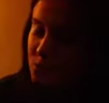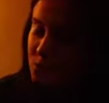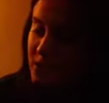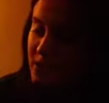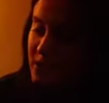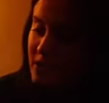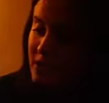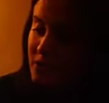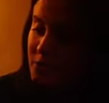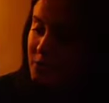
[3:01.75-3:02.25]

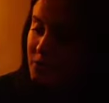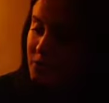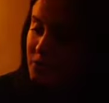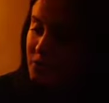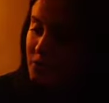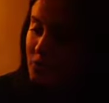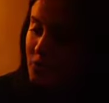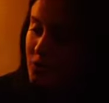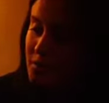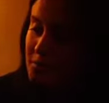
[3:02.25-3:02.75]
reading
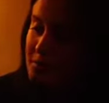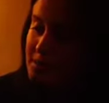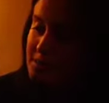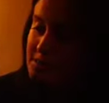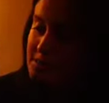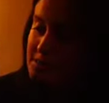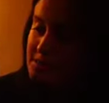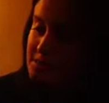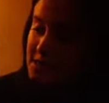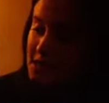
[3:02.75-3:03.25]

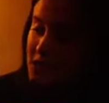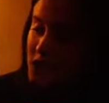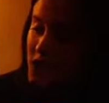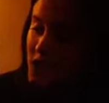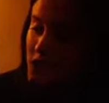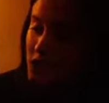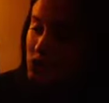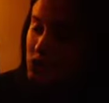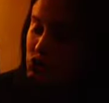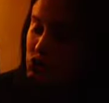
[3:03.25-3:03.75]
performance,
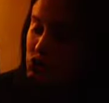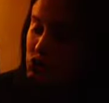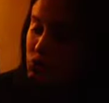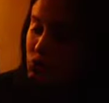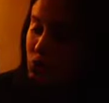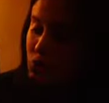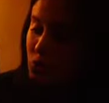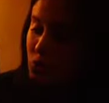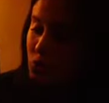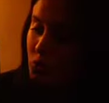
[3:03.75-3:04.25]
the
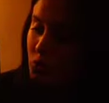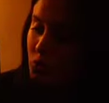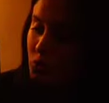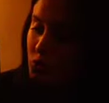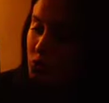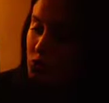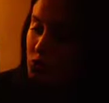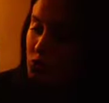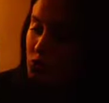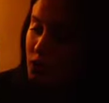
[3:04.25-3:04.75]

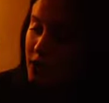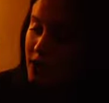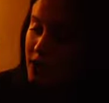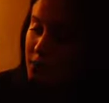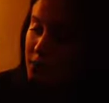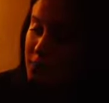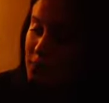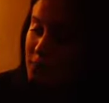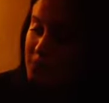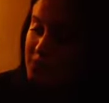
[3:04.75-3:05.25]
school
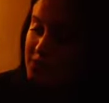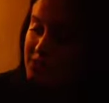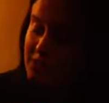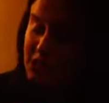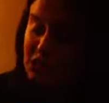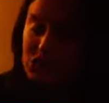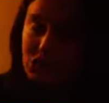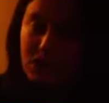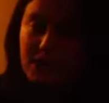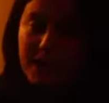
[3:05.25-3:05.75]
grade
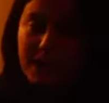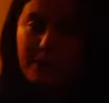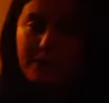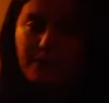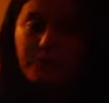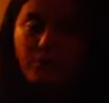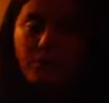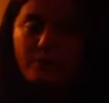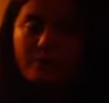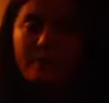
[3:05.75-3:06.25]
repetition,
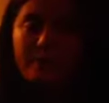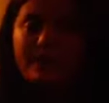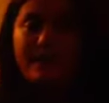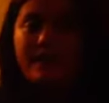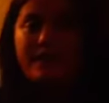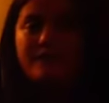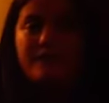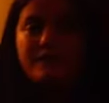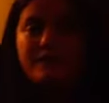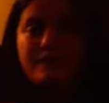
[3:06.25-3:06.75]
and poor
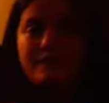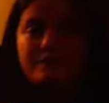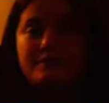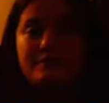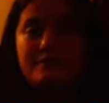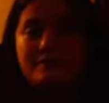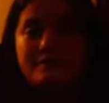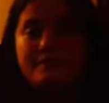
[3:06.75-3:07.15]
behavior.